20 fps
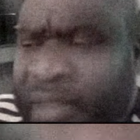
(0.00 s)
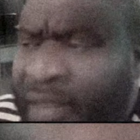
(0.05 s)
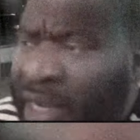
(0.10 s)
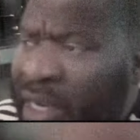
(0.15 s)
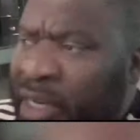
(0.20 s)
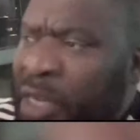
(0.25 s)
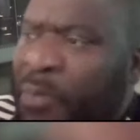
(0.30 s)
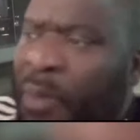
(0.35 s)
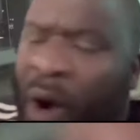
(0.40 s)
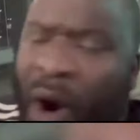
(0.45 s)
The
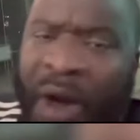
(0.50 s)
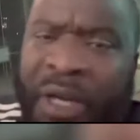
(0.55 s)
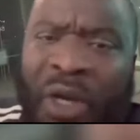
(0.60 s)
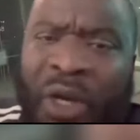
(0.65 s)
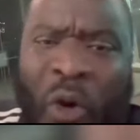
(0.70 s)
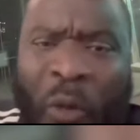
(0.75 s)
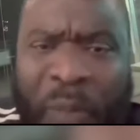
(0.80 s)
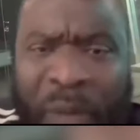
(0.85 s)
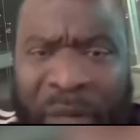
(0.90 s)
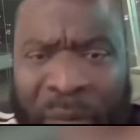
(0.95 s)
Diddy
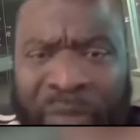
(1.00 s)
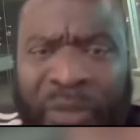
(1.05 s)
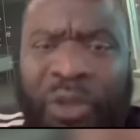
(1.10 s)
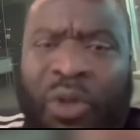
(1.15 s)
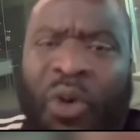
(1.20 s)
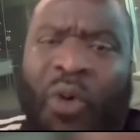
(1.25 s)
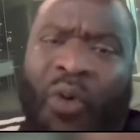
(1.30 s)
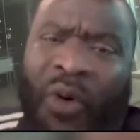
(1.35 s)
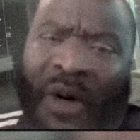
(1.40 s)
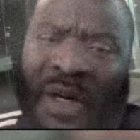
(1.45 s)
party opened
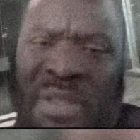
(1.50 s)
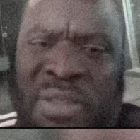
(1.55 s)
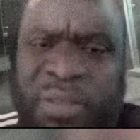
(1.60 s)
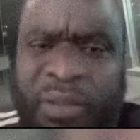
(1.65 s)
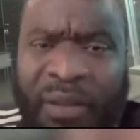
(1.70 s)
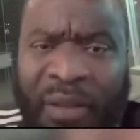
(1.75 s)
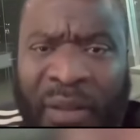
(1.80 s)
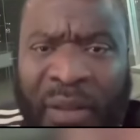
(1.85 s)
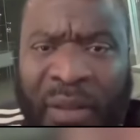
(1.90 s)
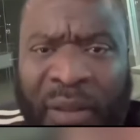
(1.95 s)
up doors
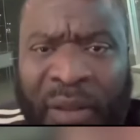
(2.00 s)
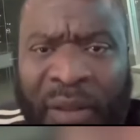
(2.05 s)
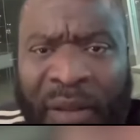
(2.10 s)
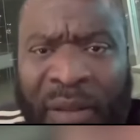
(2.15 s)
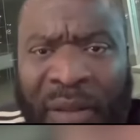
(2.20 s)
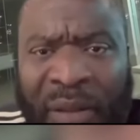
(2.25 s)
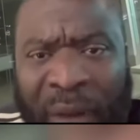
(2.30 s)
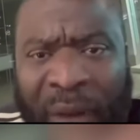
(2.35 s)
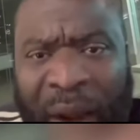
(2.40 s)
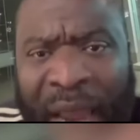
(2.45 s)

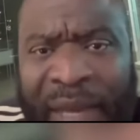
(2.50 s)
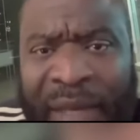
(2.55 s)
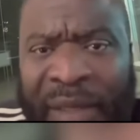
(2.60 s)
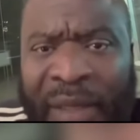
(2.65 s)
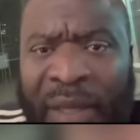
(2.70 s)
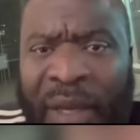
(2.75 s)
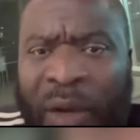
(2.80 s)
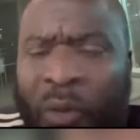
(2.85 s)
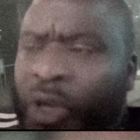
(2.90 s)
right?